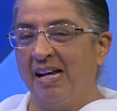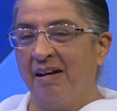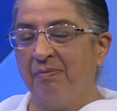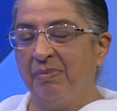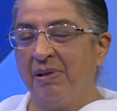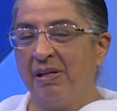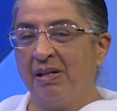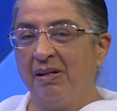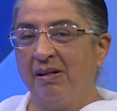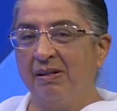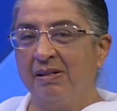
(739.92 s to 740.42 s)

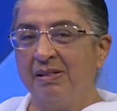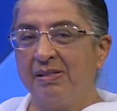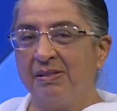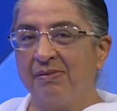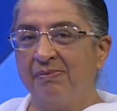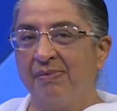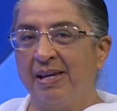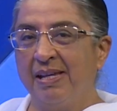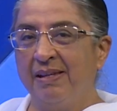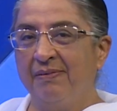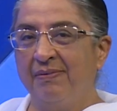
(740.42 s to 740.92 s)
because
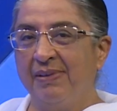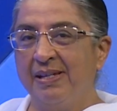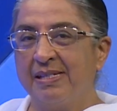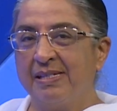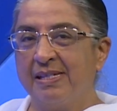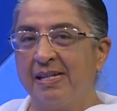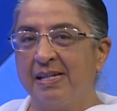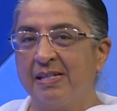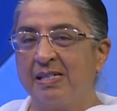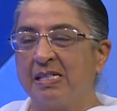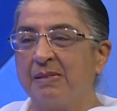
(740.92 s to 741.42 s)
when we
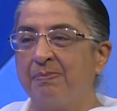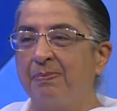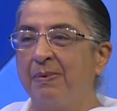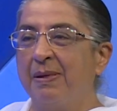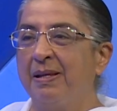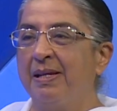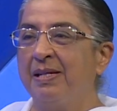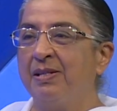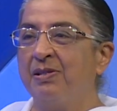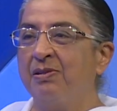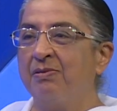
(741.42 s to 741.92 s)
say
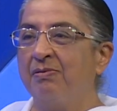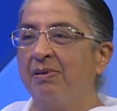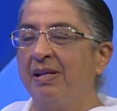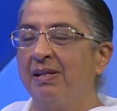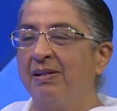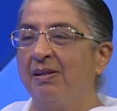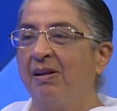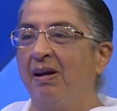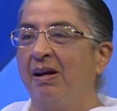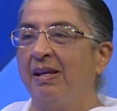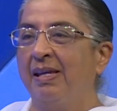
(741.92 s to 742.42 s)
spiritual
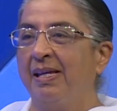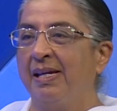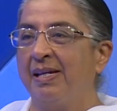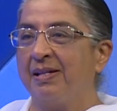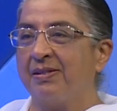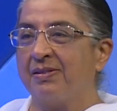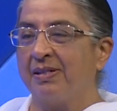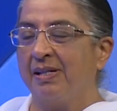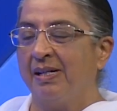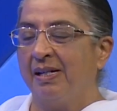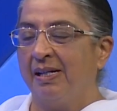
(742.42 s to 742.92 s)

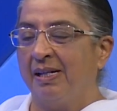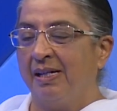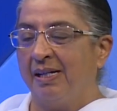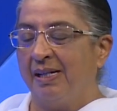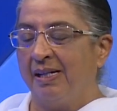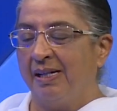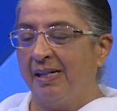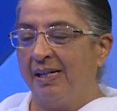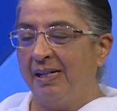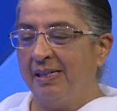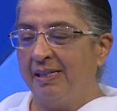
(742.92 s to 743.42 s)
knowledge,
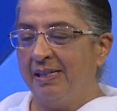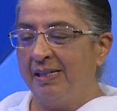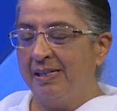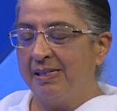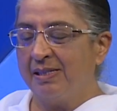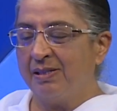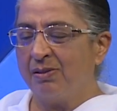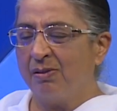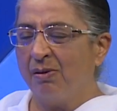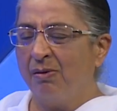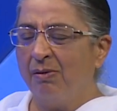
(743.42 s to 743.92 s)
it
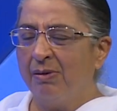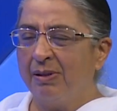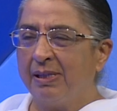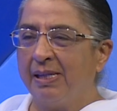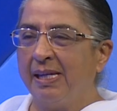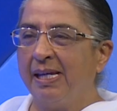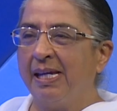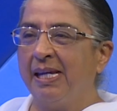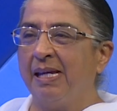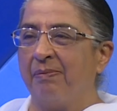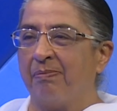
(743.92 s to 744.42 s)
is so
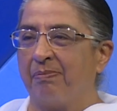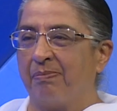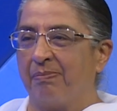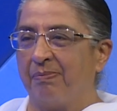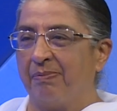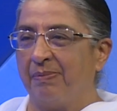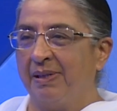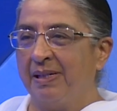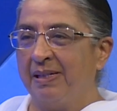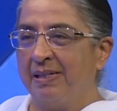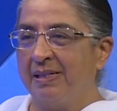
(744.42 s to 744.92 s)
deep,
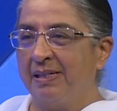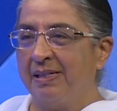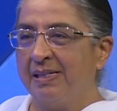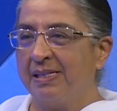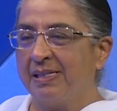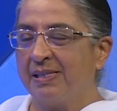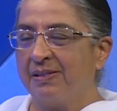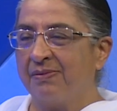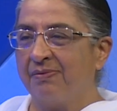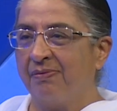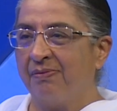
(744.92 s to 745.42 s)
it
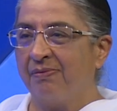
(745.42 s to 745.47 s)
is